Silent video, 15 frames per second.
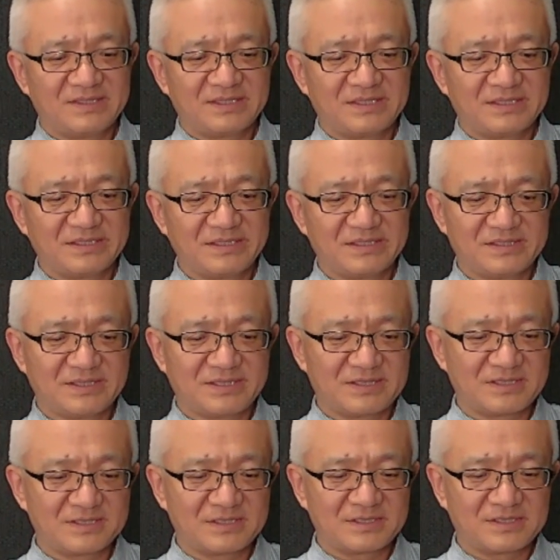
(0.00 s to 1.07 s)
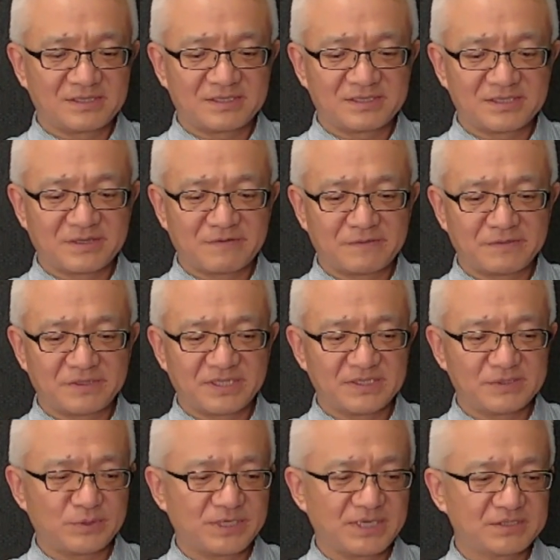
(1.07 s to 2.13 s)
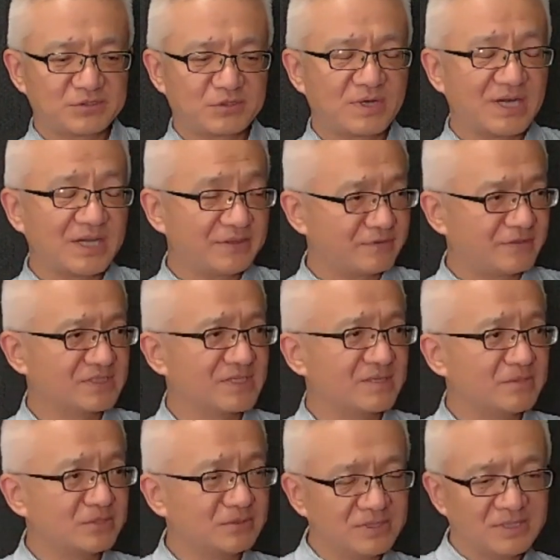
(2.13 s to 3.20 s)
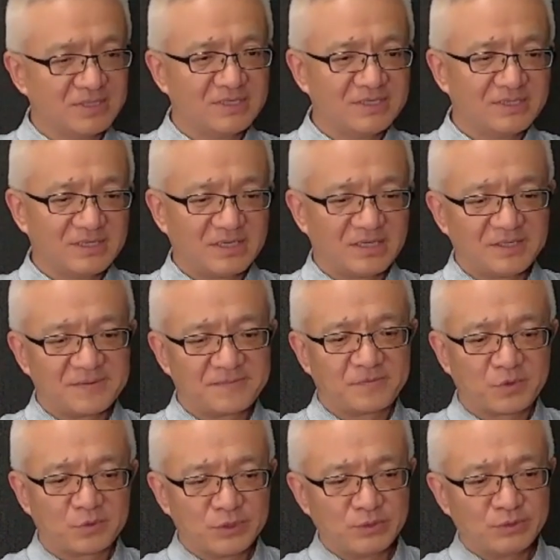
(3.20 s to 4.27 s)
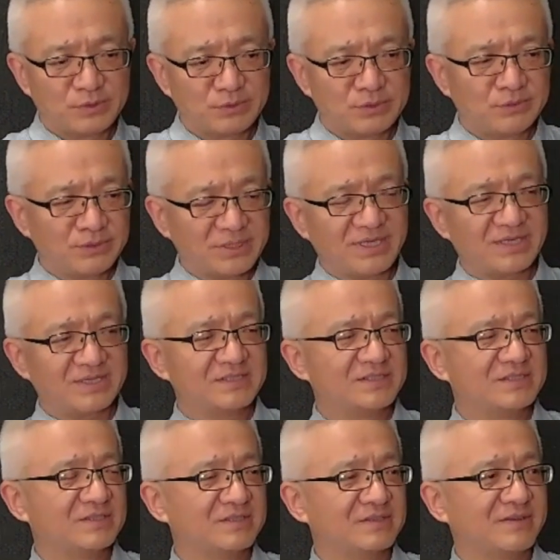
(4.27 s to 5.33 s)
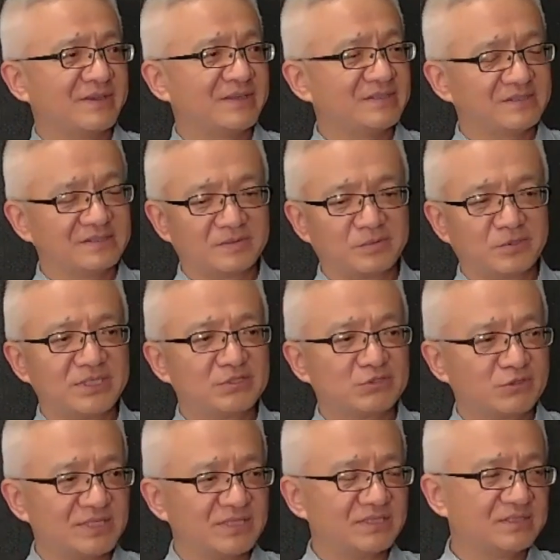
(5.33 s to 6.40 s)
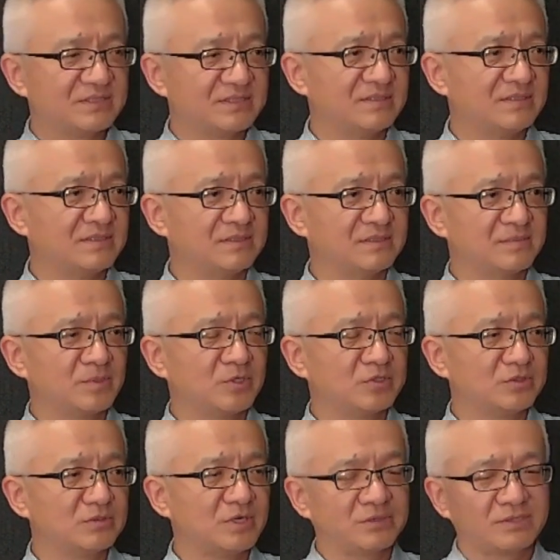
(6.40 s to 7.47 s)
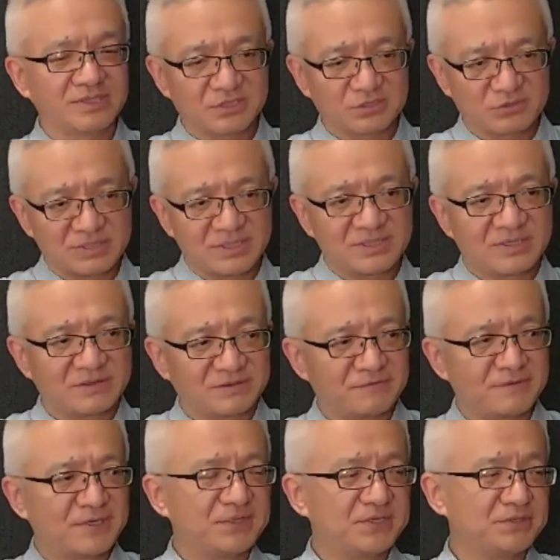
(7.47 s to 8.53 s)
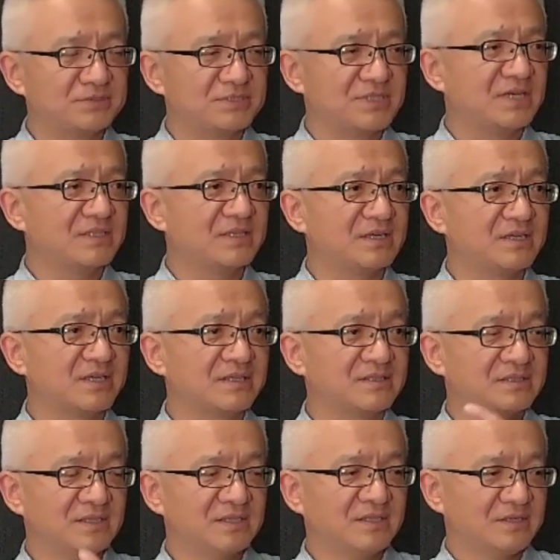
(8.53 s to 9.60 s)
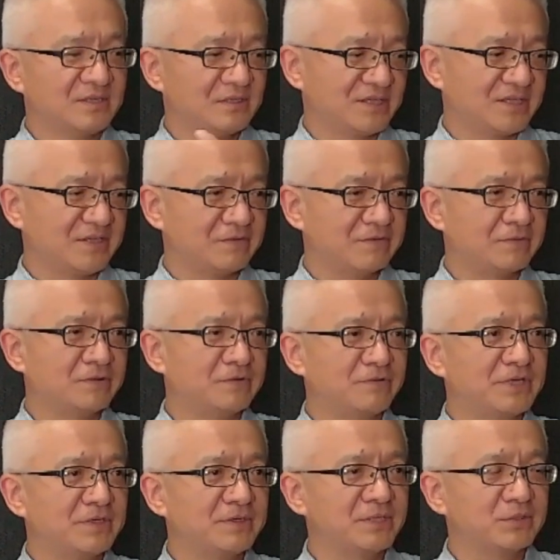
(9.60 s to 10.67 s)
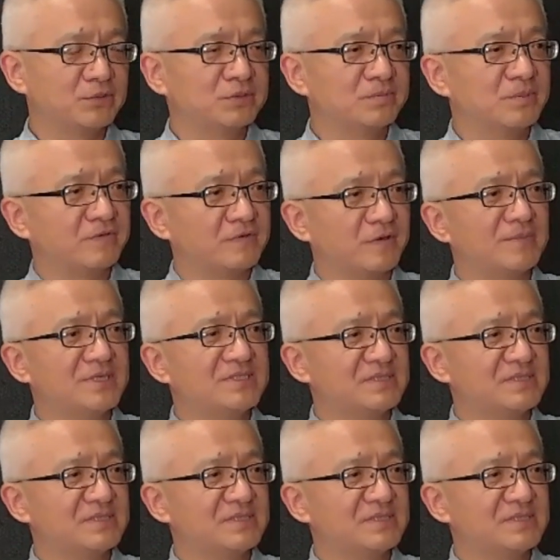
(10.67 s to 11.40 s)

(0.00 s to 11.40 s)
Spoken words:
There are several things we can try. For example, we can pre-train the model already train our very huge data market and a very good performance.